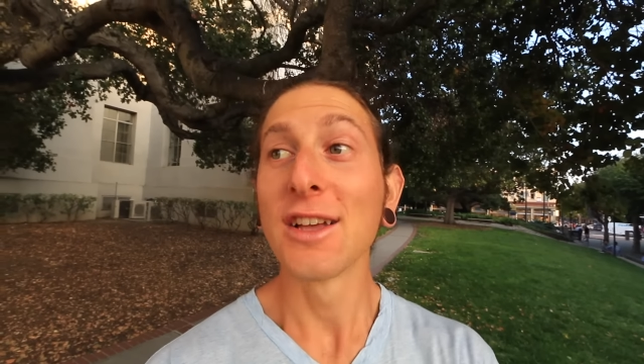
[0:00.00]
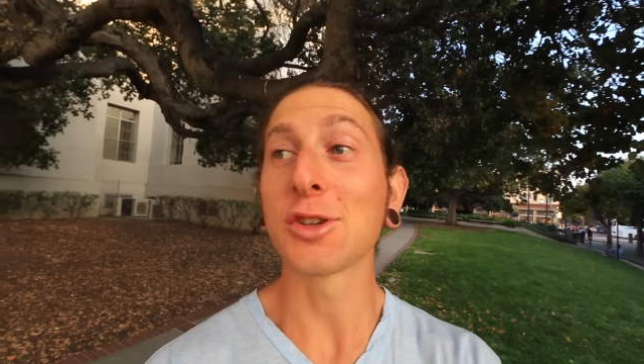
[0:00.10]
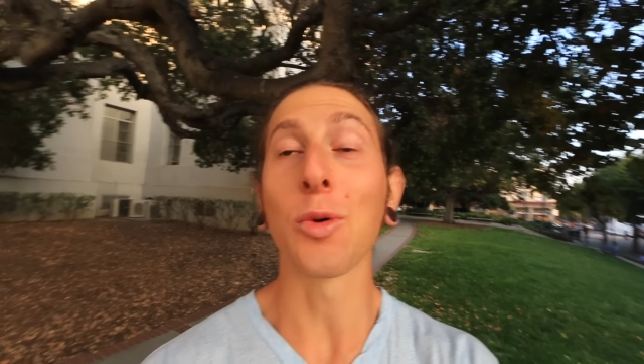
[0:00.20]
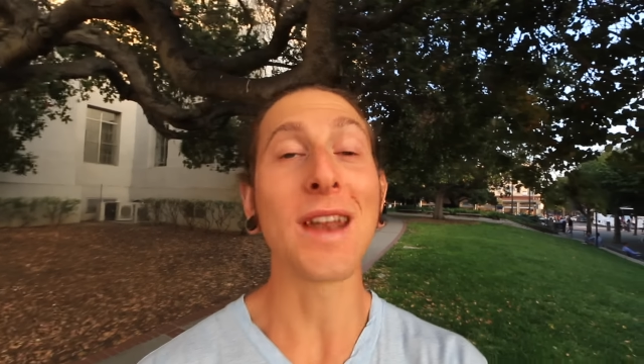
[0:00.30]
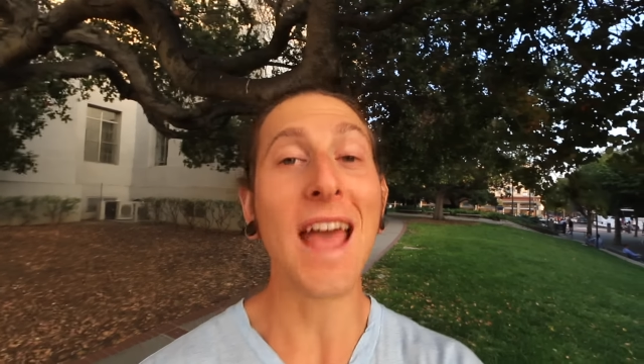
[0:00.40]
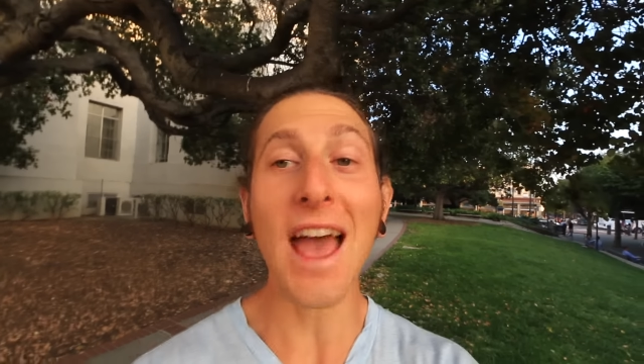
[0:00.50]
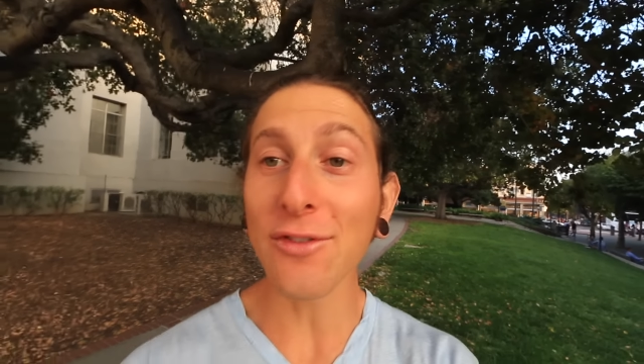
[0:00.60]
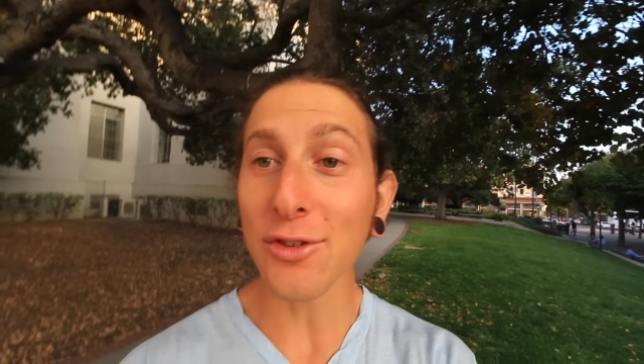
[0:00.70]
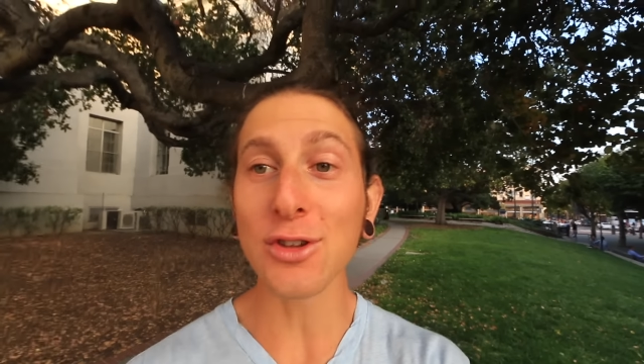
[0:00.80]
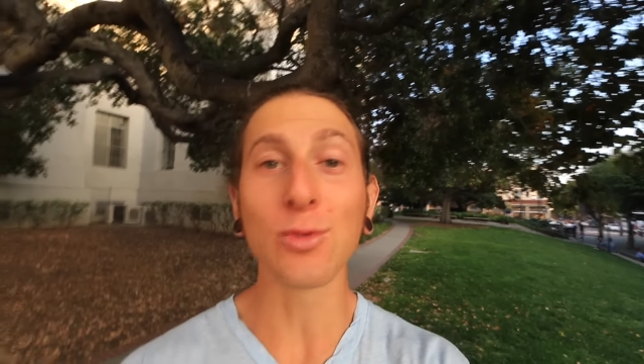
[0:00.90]
So
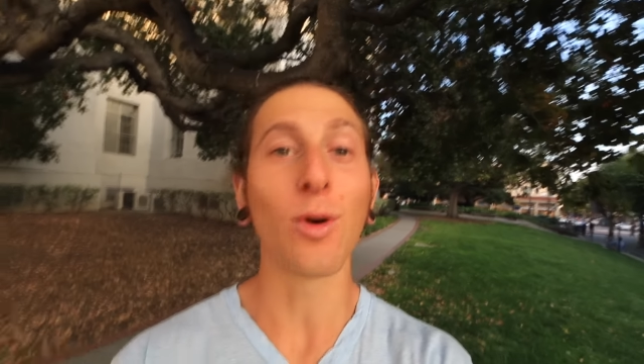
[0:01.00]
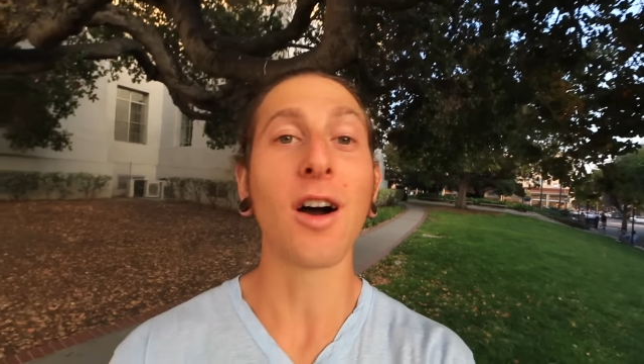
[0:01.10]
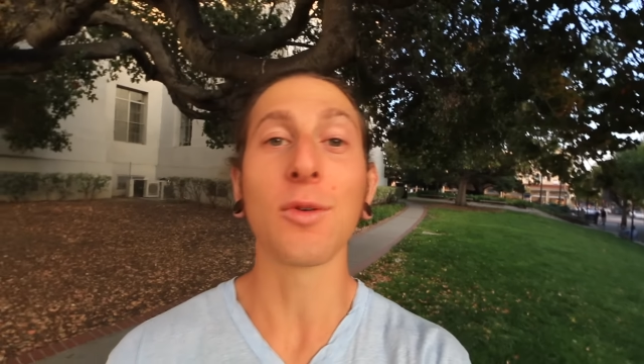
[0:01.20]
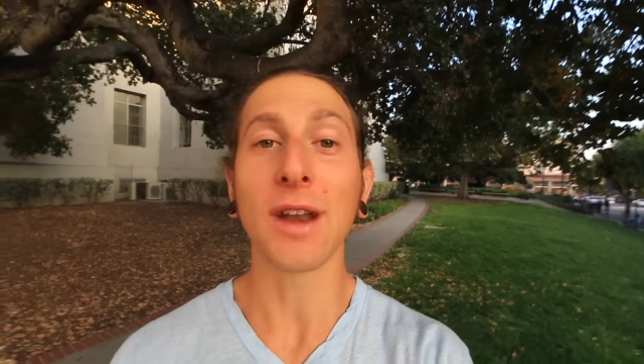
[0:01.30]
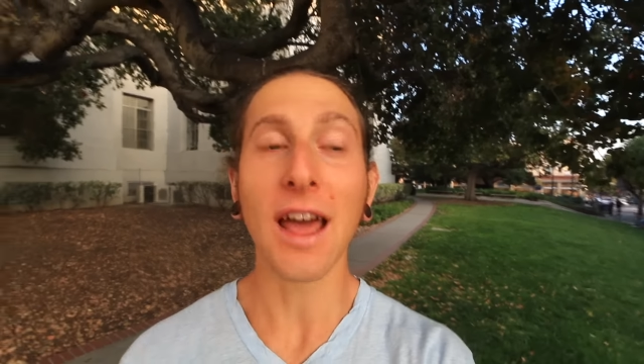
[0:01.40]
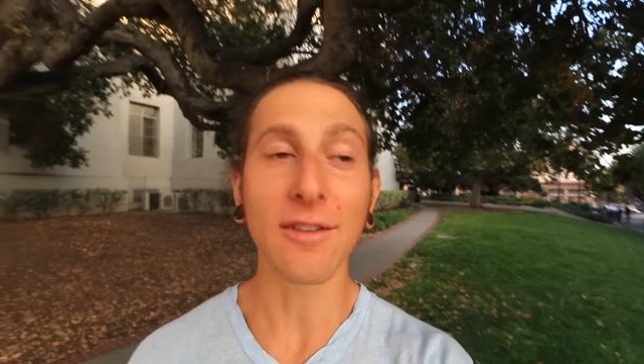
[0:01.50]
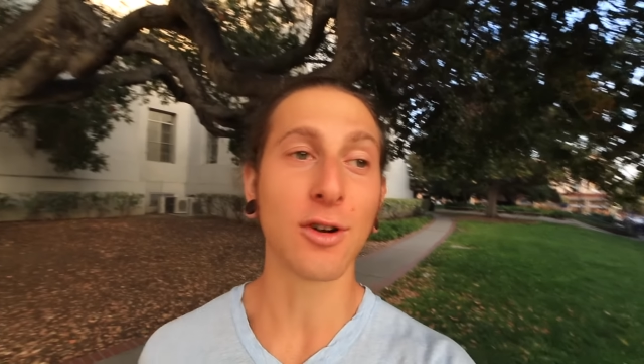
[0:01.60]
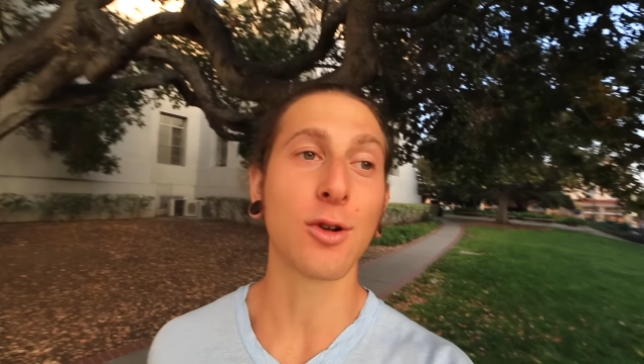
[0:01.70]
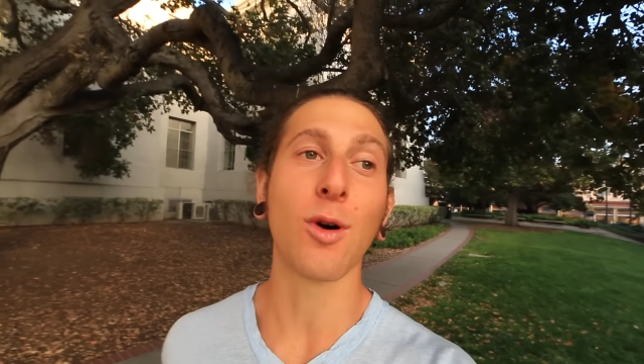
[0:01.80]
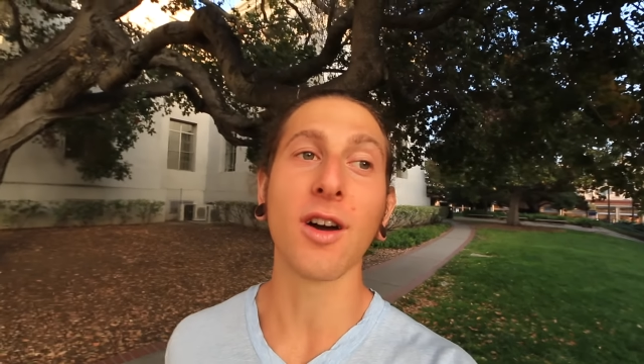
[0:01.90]
whatever you want,
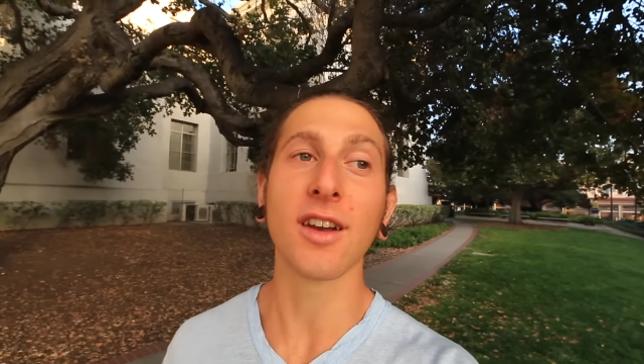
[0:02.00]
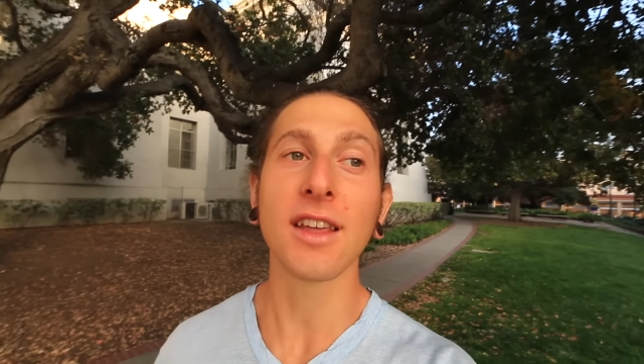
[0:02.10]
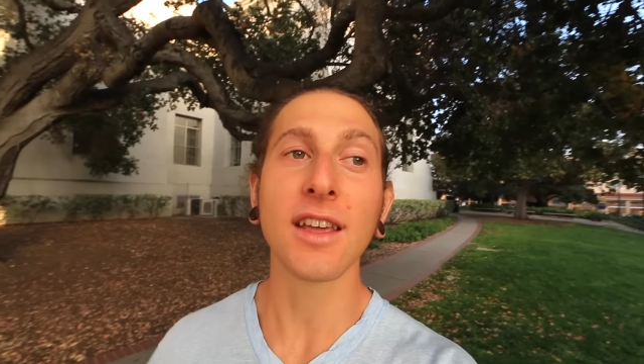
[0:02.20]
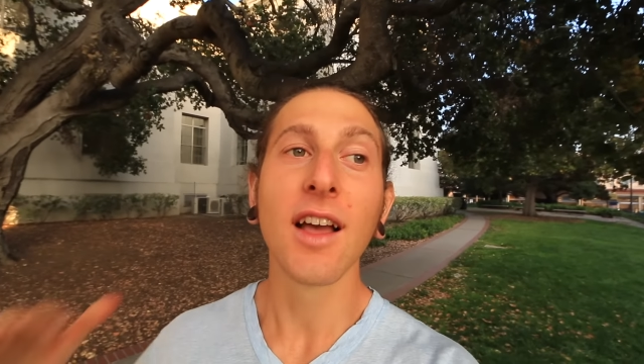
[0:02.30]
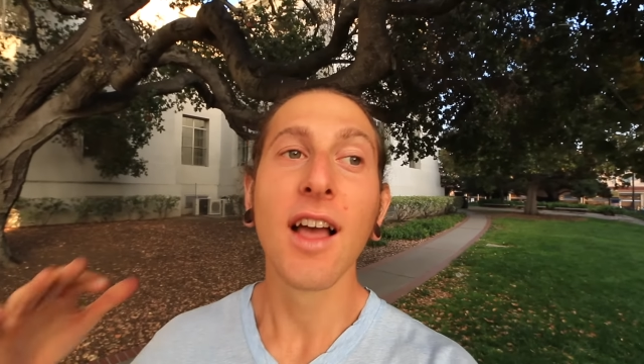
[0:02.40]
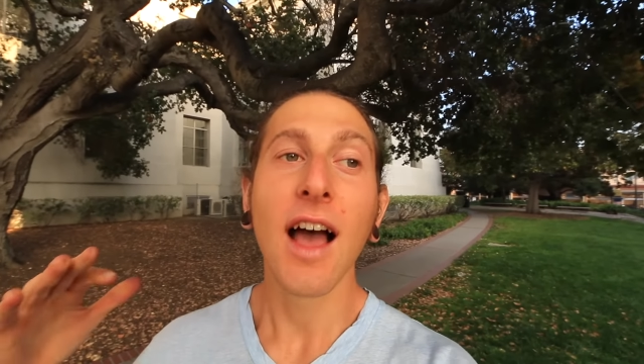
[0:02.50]
whatever quantity,